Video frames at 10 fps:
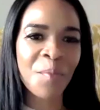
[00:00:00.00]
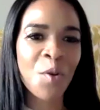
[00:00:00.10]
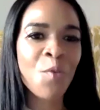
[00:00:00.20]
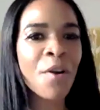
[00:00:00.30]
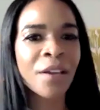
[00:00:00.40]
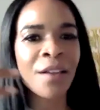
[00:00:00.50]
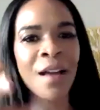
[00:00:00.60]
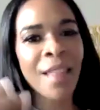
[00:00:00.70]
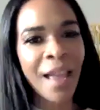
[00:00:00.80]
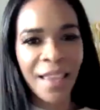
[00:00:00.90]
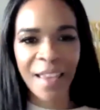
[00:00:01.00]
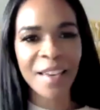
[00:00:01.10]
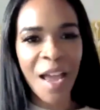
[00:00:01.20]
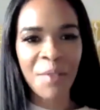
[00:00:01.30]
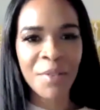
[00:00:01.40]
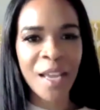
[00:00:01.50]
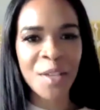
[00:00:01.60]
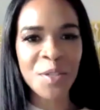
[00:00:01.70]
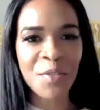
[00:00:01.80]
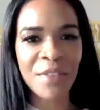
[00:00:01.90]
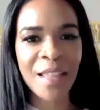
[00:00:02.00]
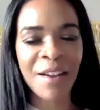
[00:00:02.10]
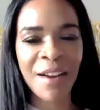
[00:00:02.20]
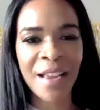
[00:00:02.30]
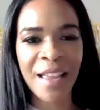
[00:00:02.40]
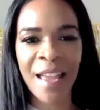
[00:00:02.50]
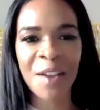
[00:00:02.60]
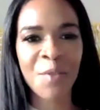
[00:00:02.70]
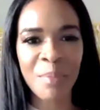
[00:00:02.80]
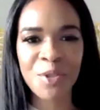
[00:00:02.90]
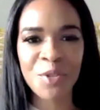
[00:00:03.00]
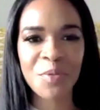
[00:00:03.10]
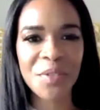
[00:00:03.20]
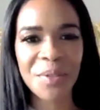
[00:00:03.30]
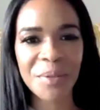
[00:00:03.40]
Who are y'all liking nowadays over there at Grape Juice?